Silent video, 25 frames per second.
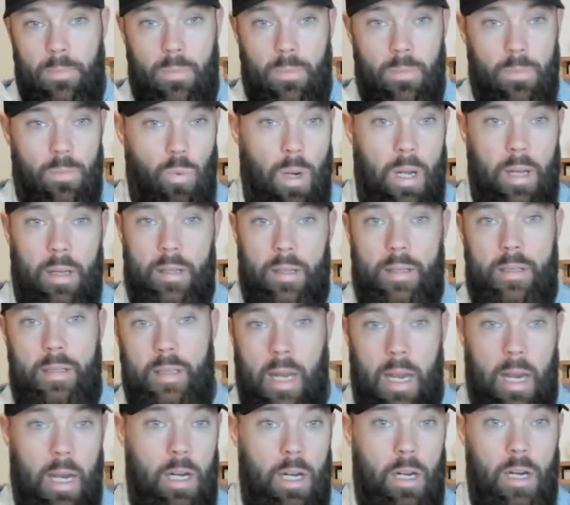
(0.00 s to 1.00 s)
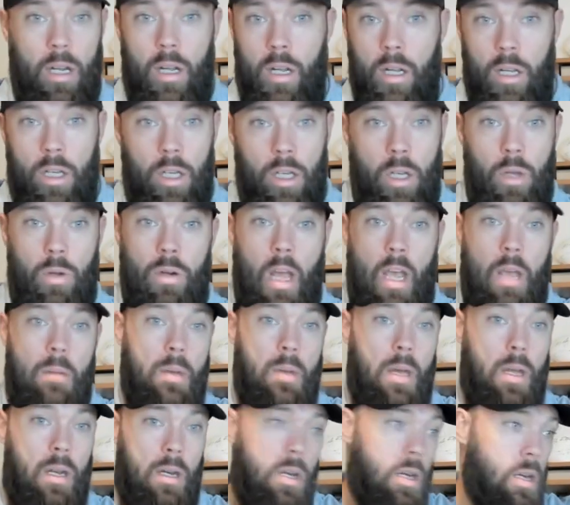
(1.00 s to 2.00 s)
real estate, you name
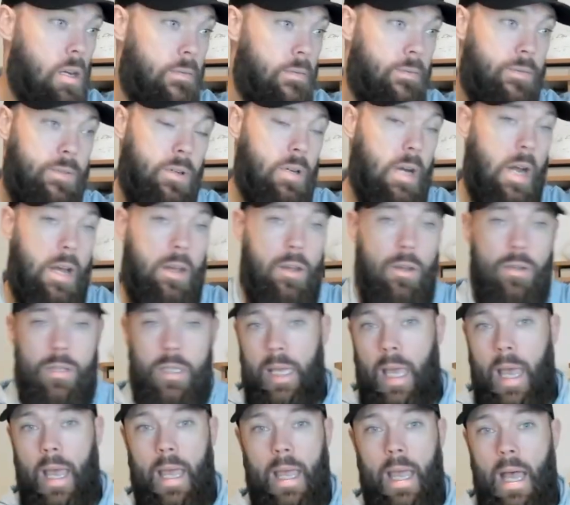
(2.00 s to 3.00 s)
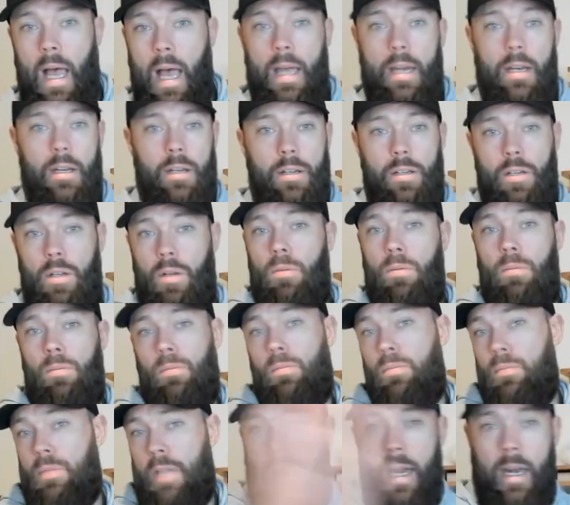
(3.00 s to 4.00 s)
it. If you're not using AI to do
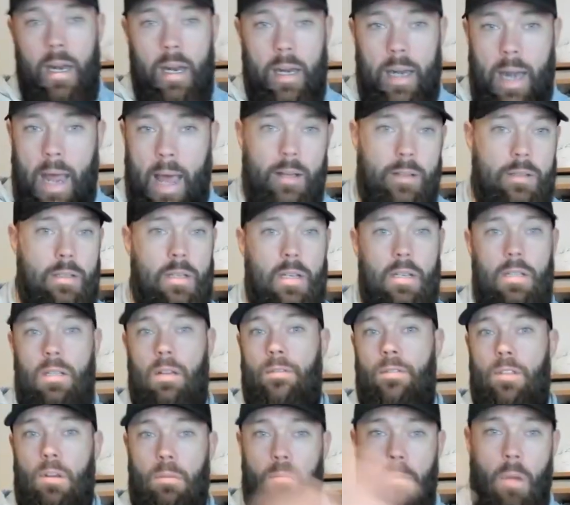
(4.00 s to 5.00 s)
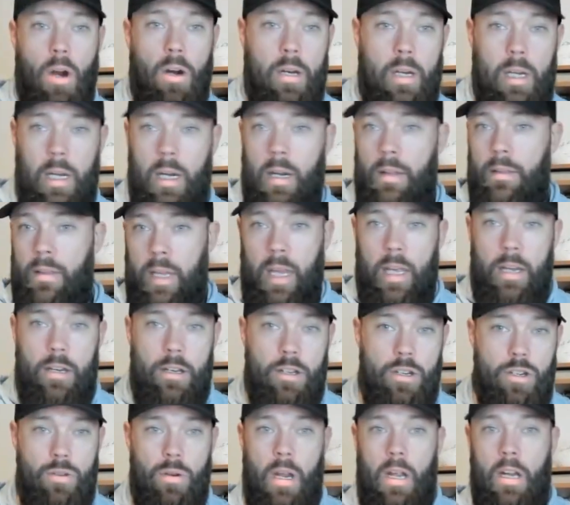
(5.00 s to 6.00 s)
data analysis of the market and the
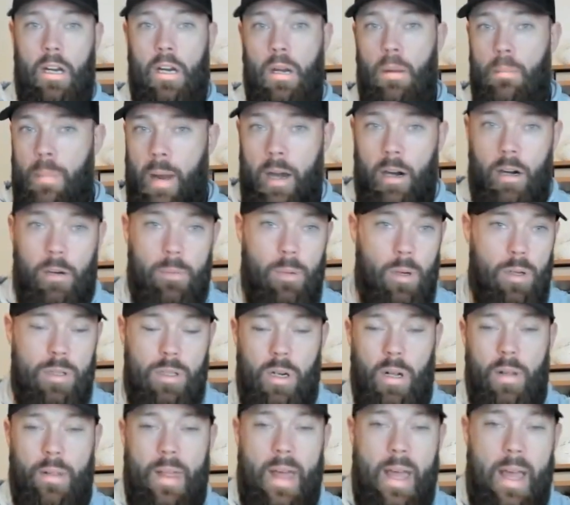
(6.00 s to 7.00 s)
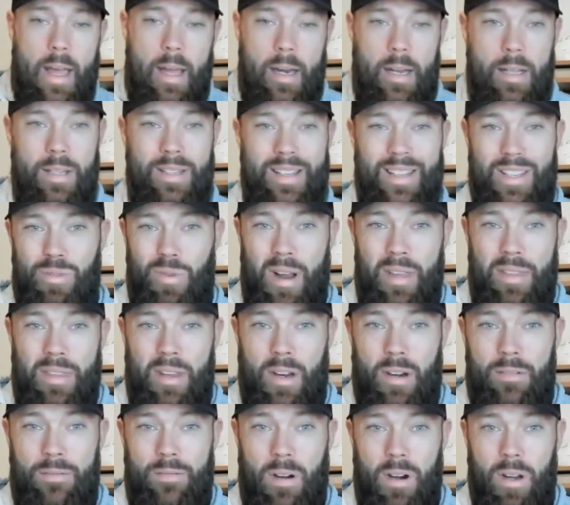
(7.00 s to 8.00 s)
industry and comparables and all that, it's right
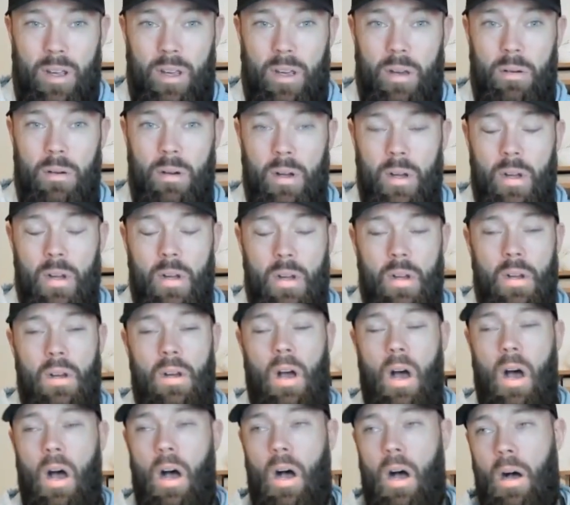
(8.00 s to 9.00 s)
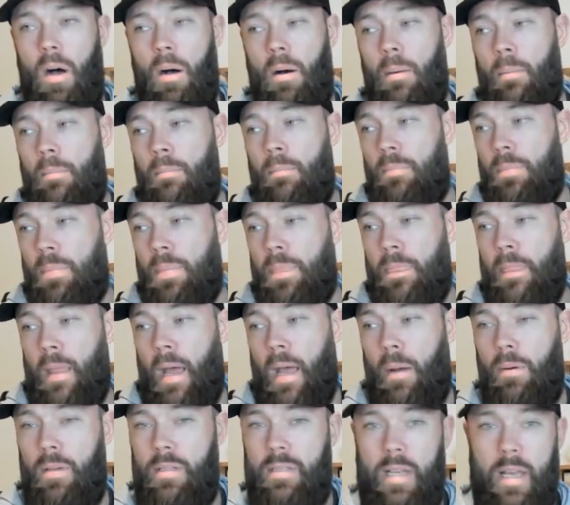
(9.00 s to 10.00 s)
there in front of you.
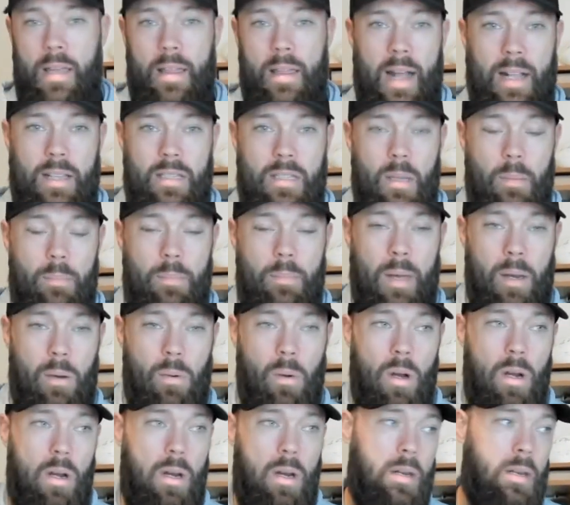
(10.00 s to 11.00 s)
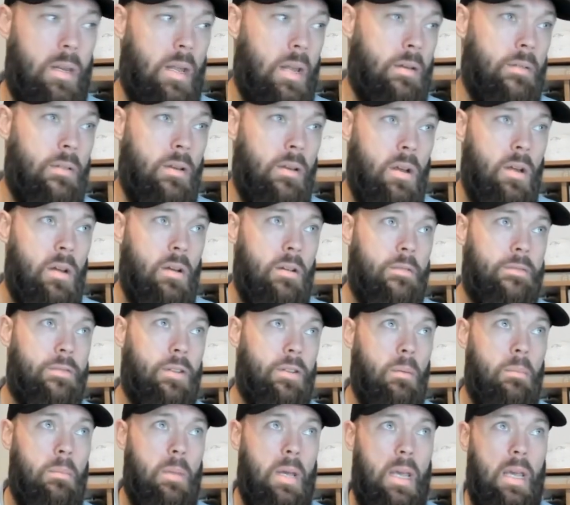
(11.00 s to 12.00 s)
I would say that's the big one. And then
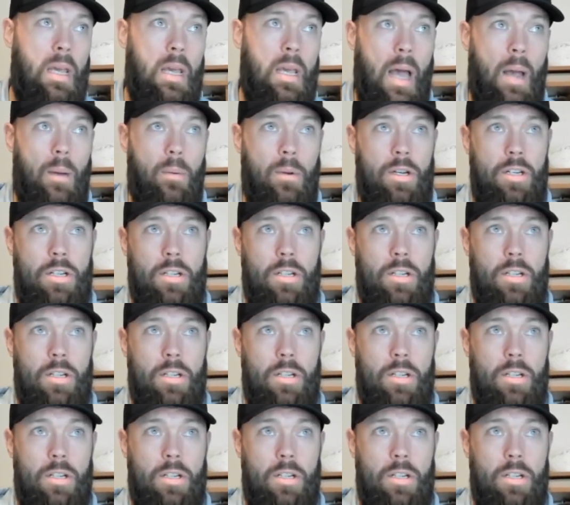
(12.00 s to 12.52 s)
for me, I would